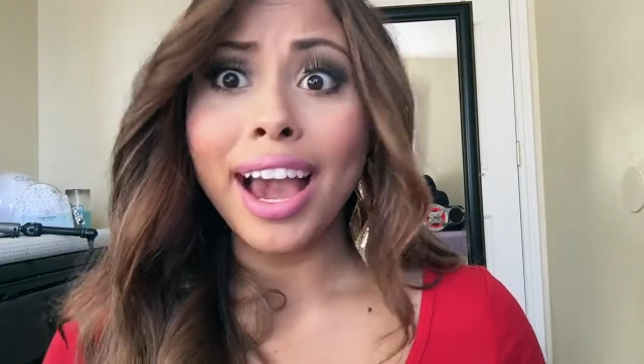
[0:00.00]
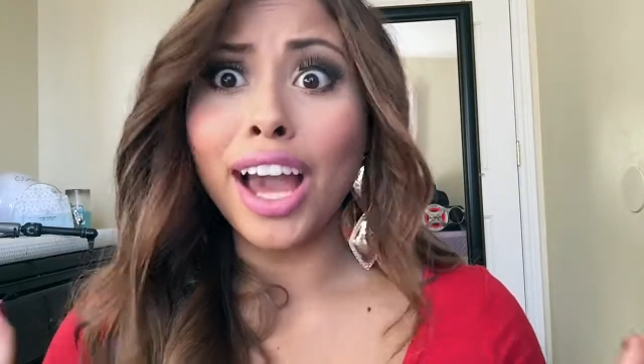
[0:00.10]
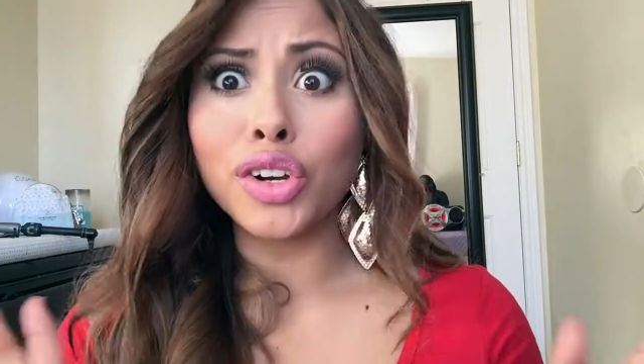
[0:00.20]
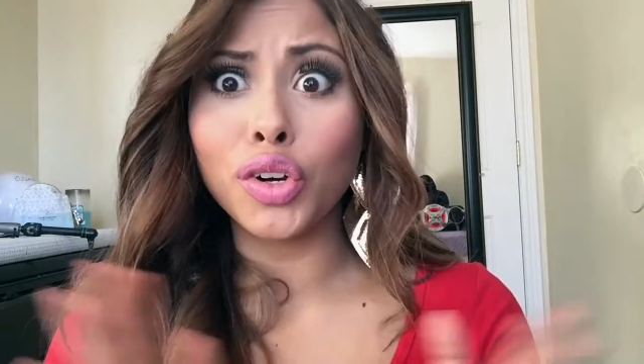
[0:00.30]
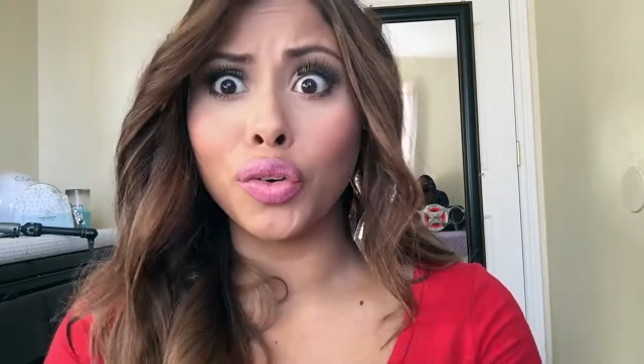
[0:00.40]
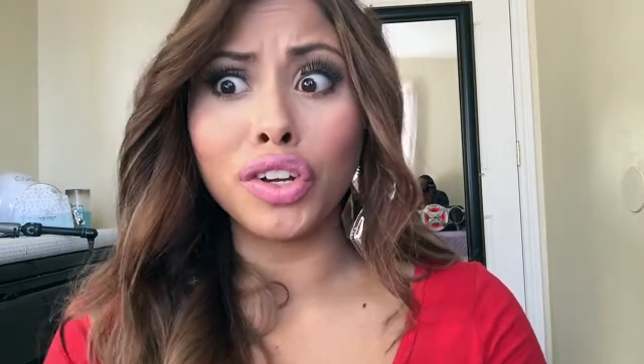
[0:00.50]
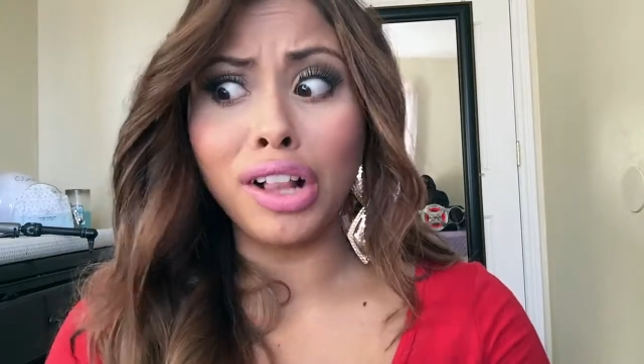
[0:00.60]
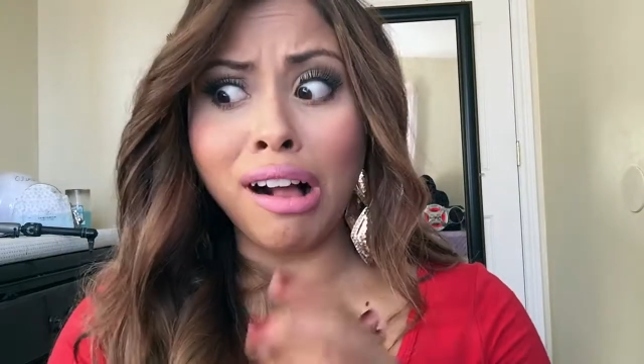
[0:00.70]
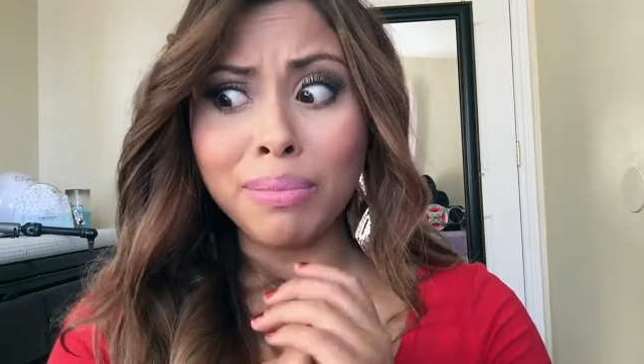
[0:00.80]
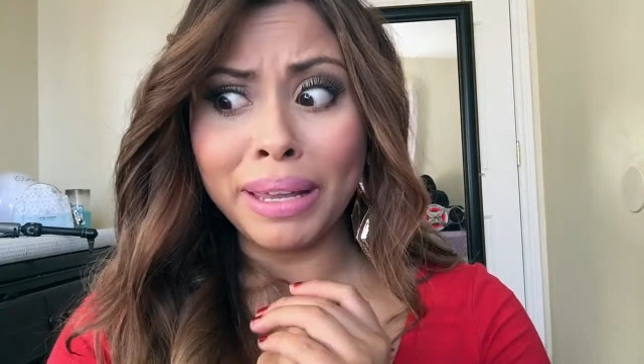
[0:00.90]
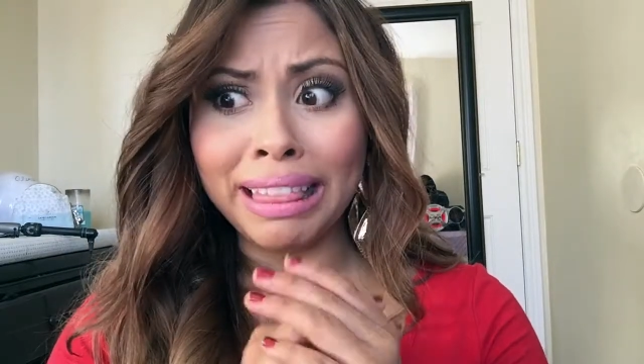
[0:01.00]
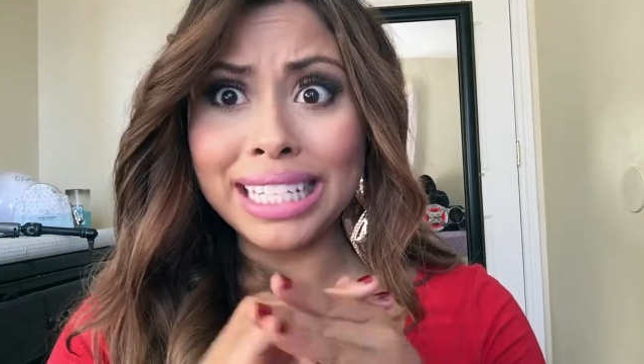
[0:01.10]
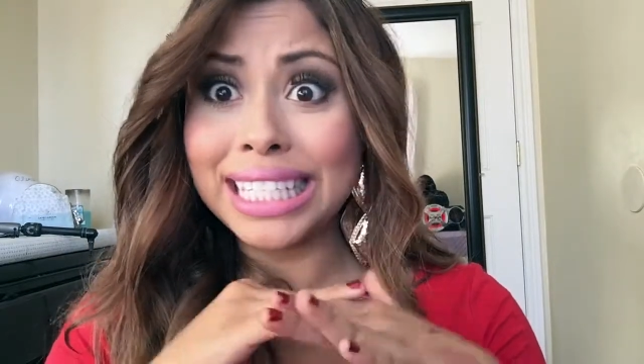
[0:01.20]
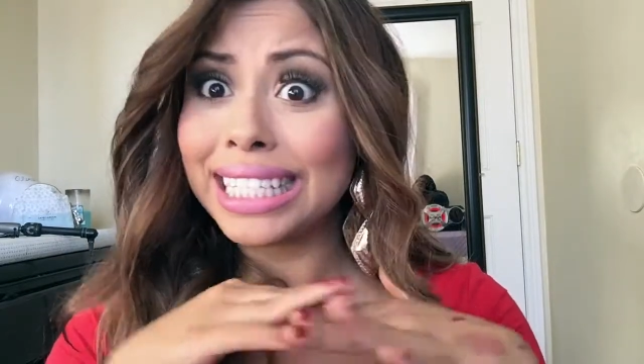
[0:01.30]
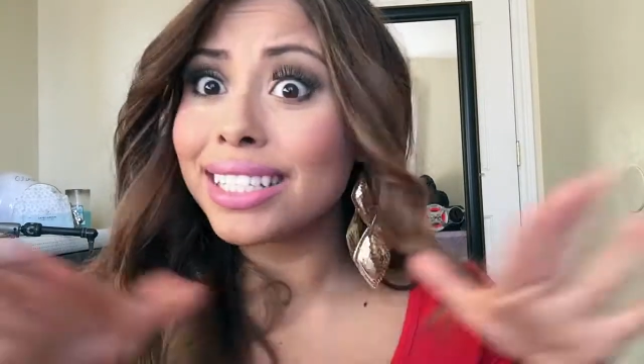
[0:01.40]
I don't know, they'll all be
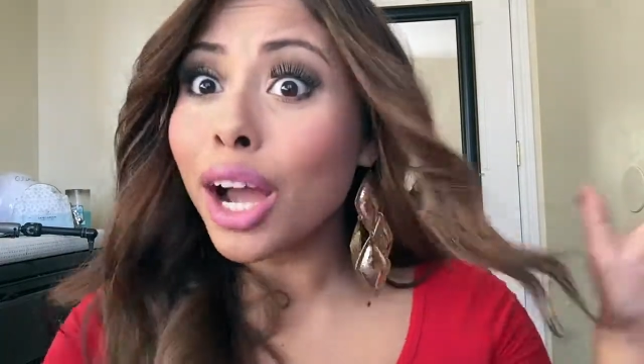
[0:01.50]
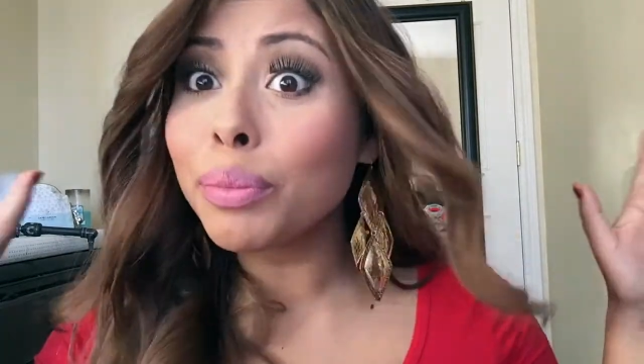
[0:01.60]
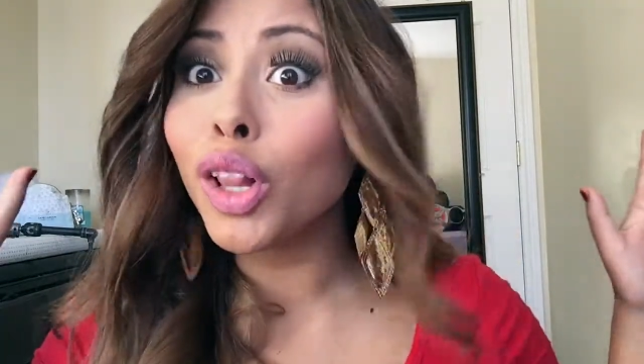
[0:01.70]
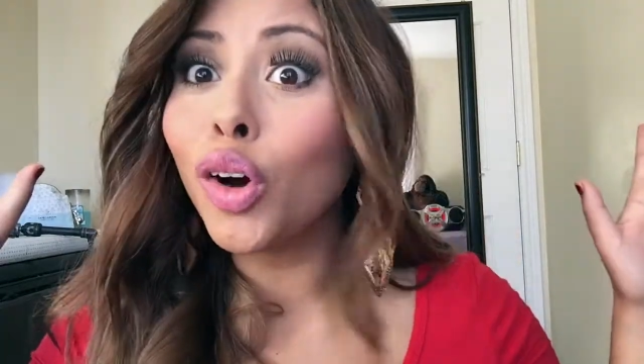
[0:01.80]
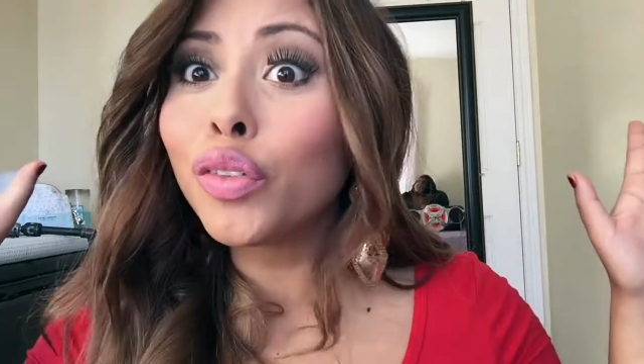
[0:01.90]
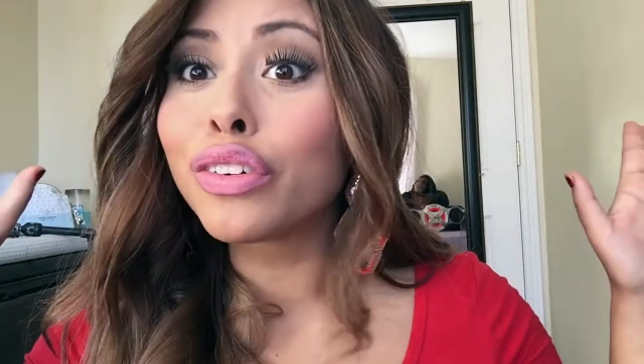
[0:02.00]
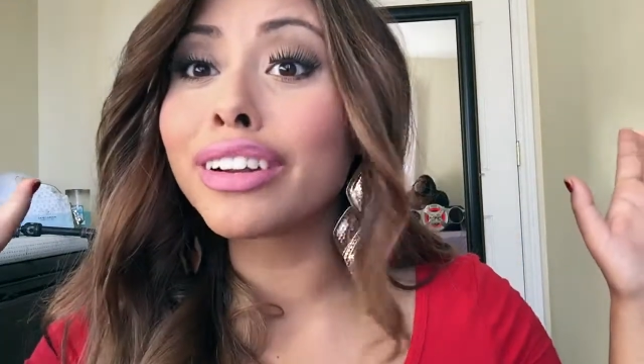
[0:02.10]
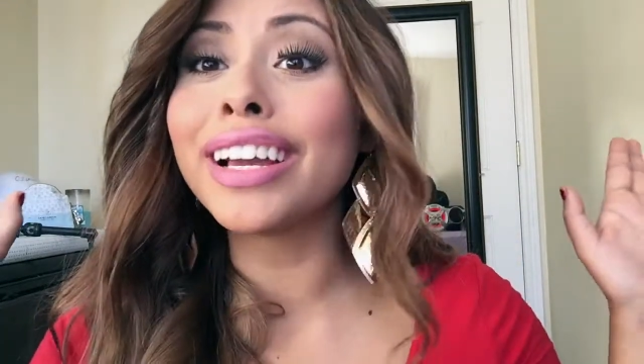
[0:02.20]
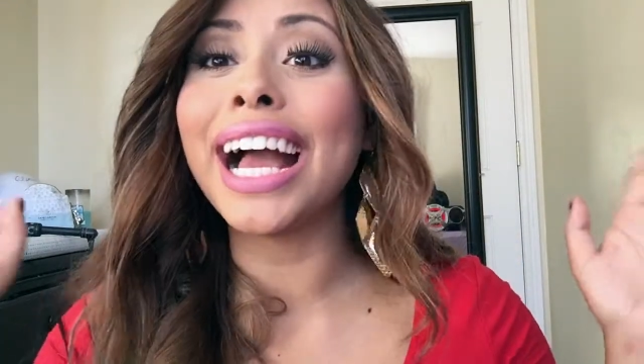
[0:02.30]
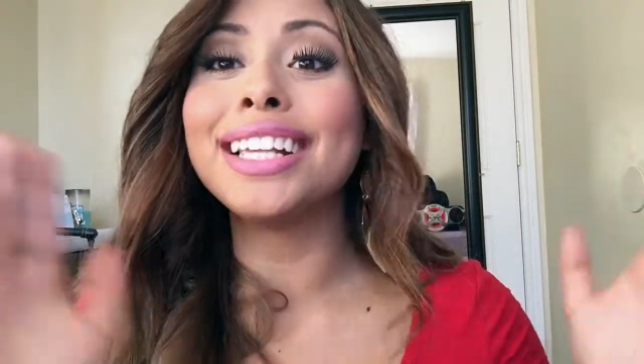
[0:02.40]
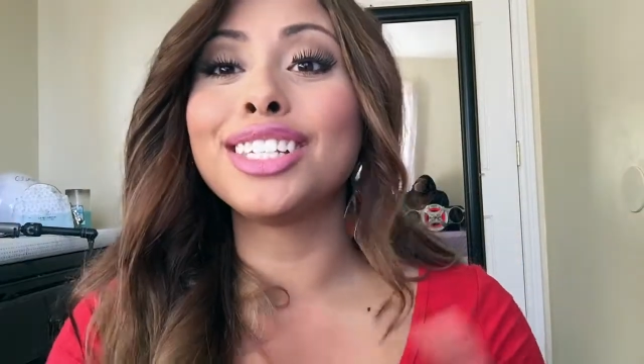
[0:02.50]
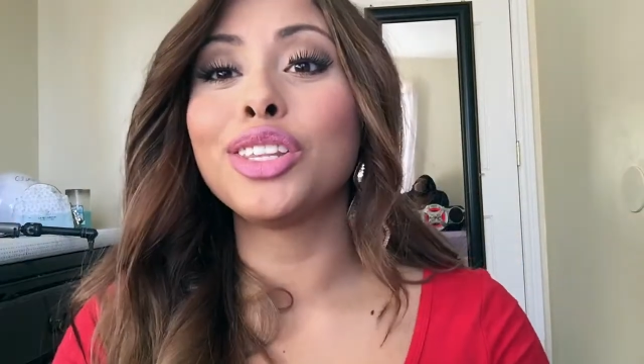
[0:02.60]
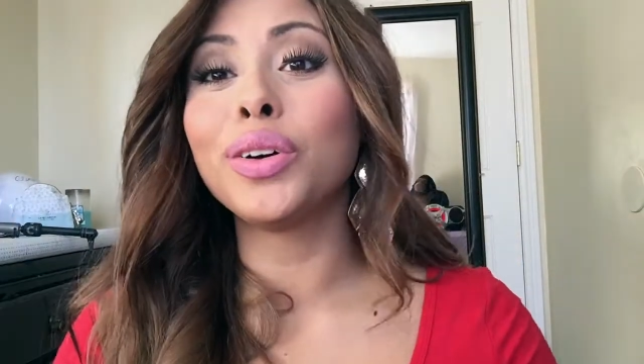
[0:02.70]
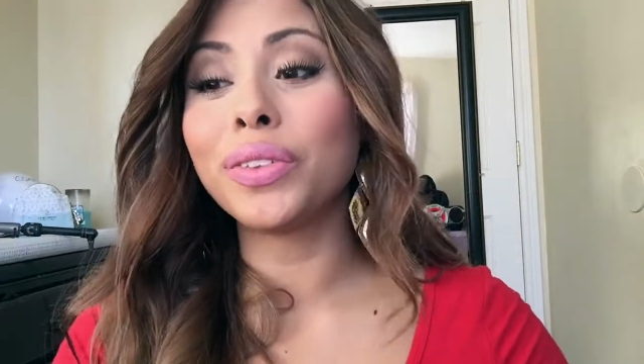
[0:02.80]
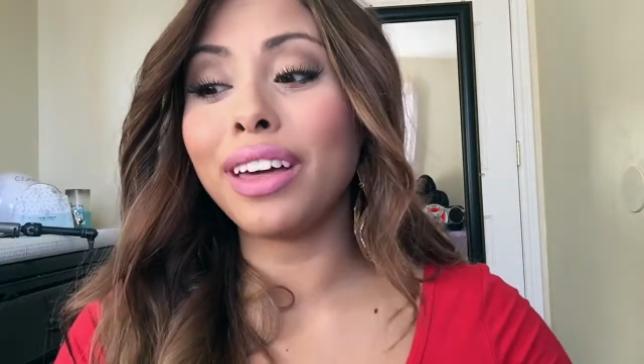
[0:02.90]
listed down below for you guys though.